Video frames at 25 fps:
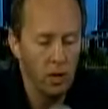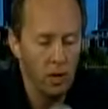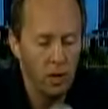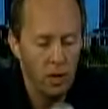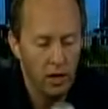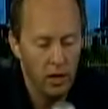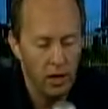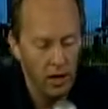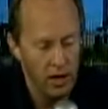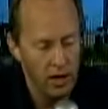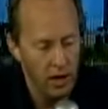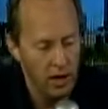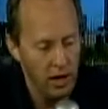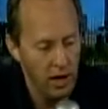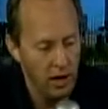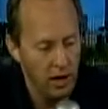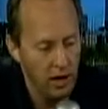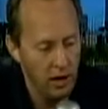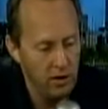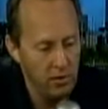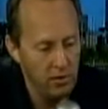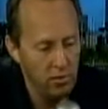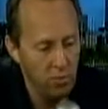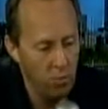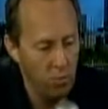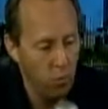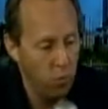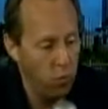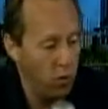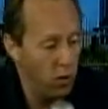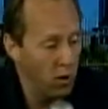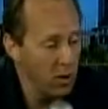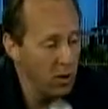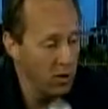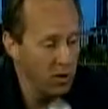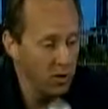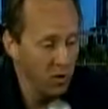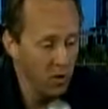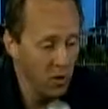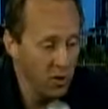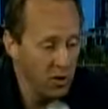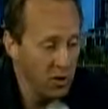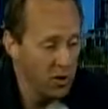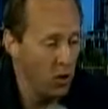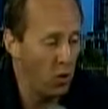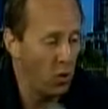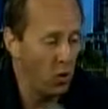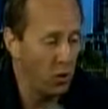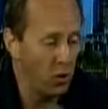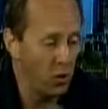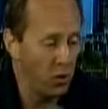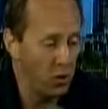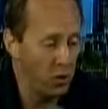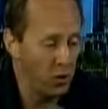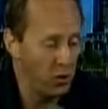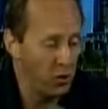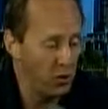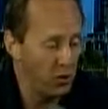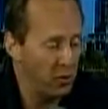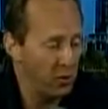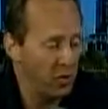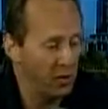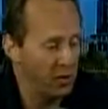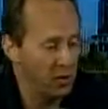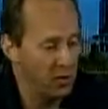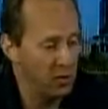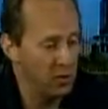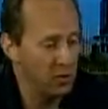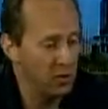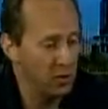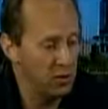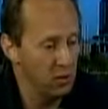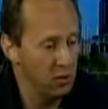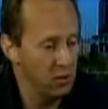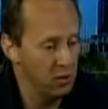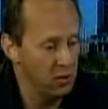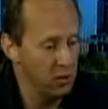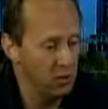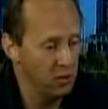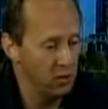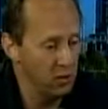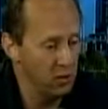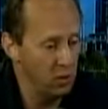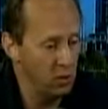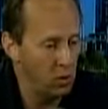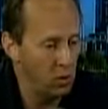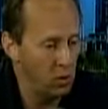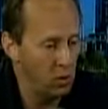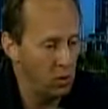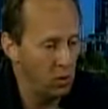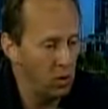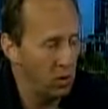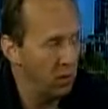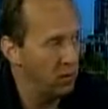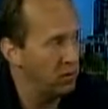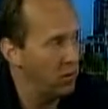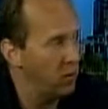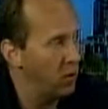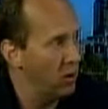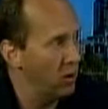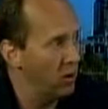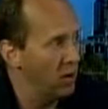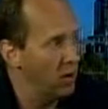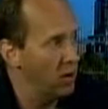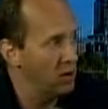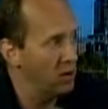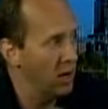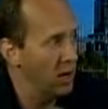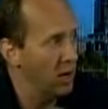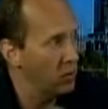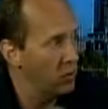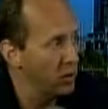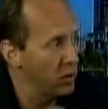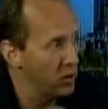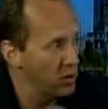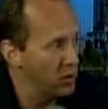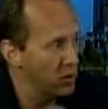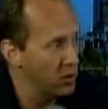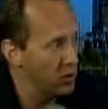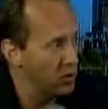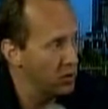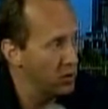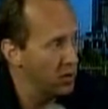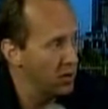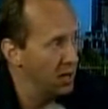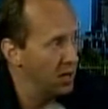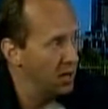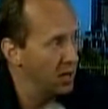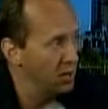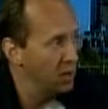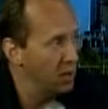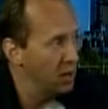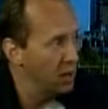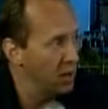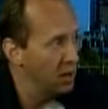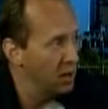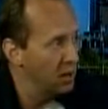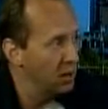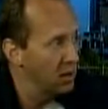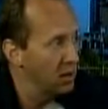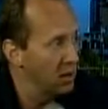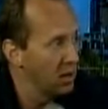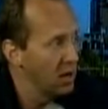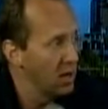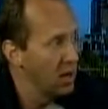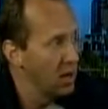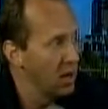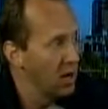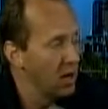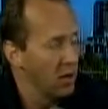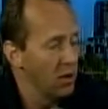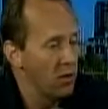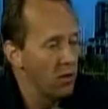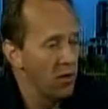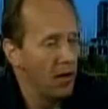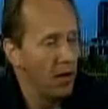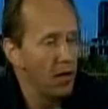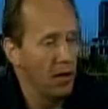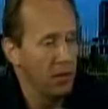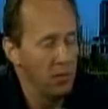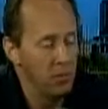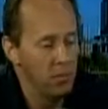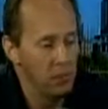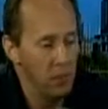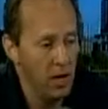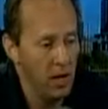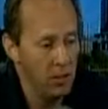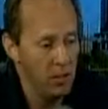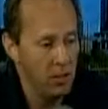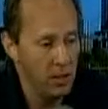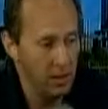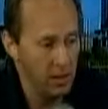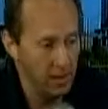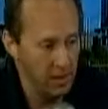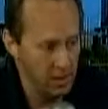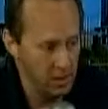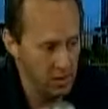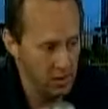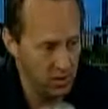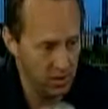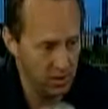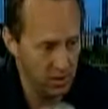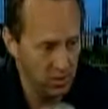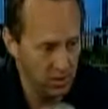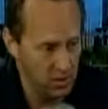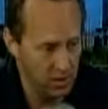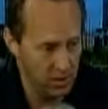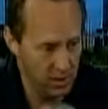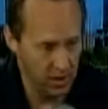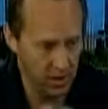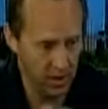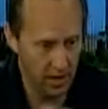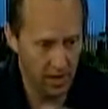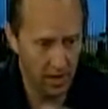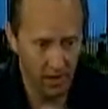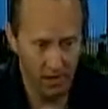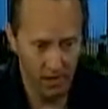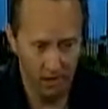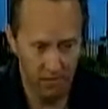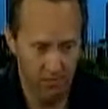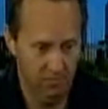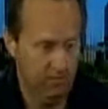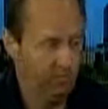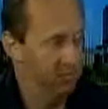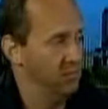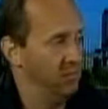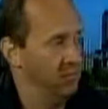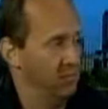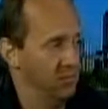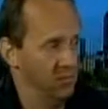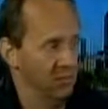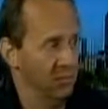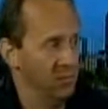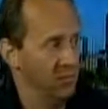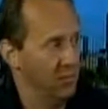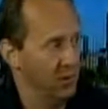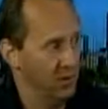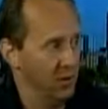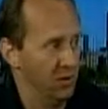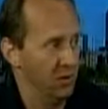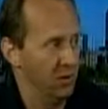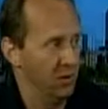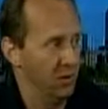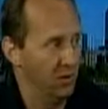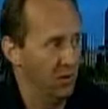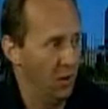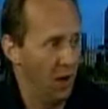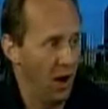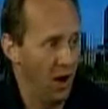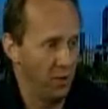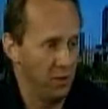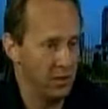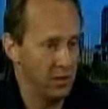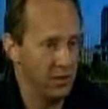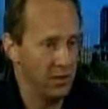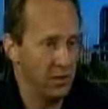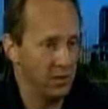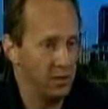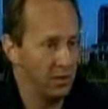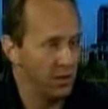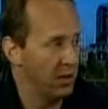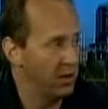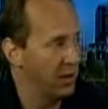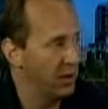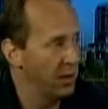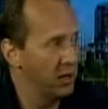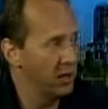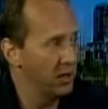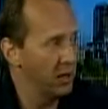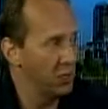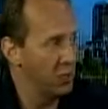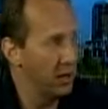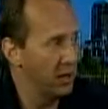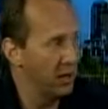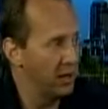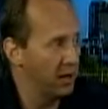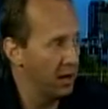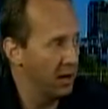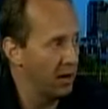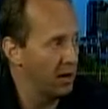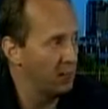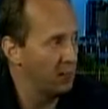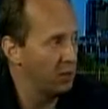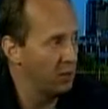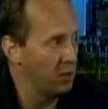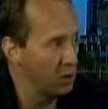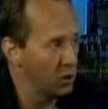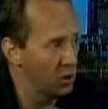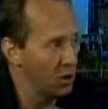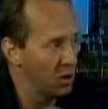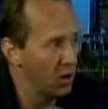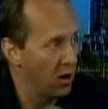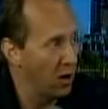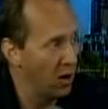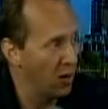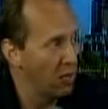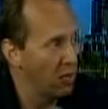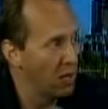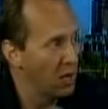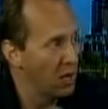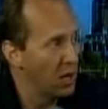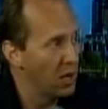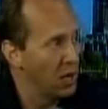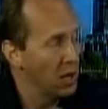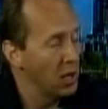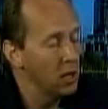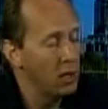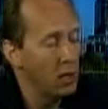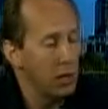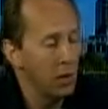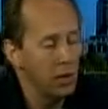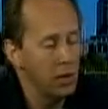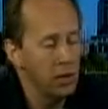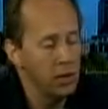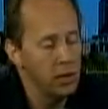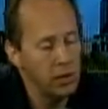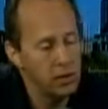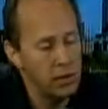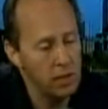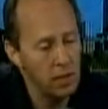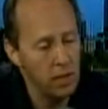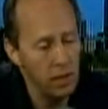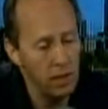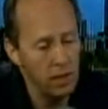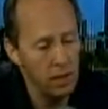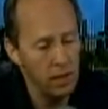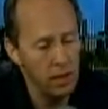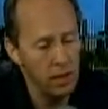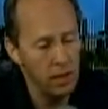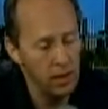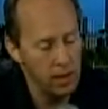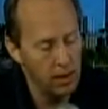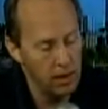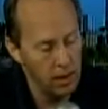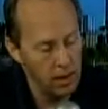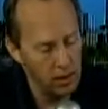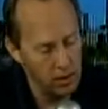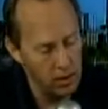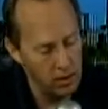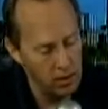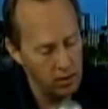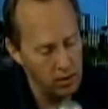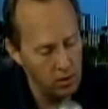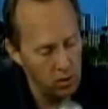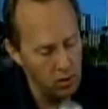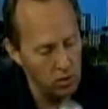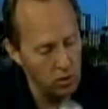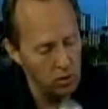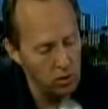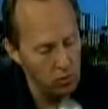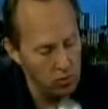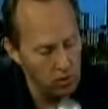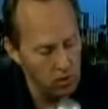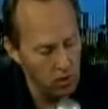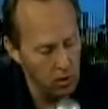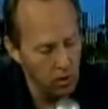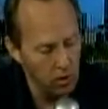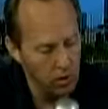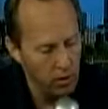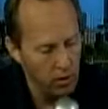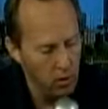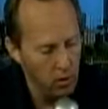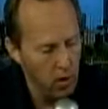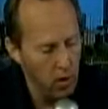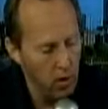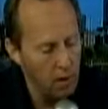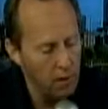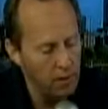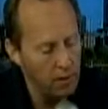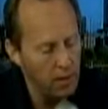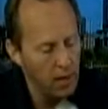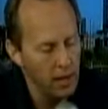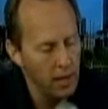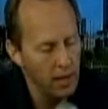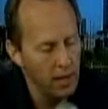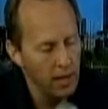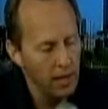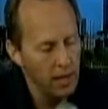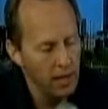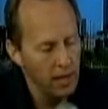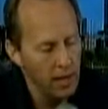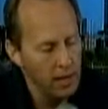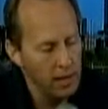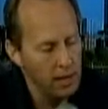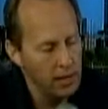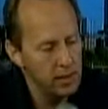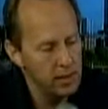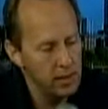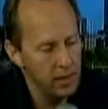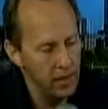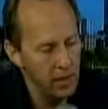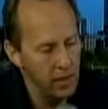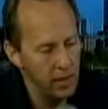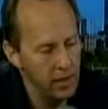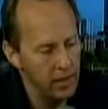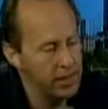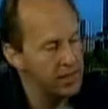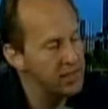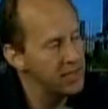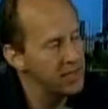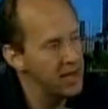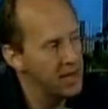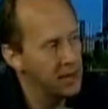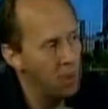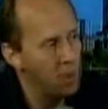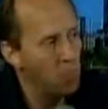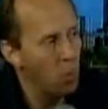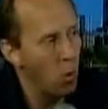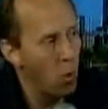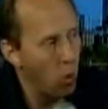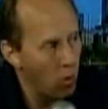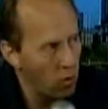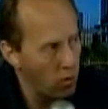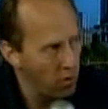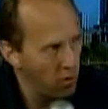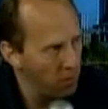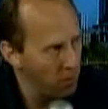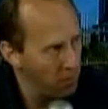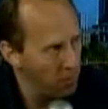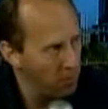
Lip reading: And one of the earlier things that Dr. Vargas said when he first came in that made me instantly say, wow, this sounds like we got the right guy for the job. He said, he took a look at what was going on, and he said, it's immoral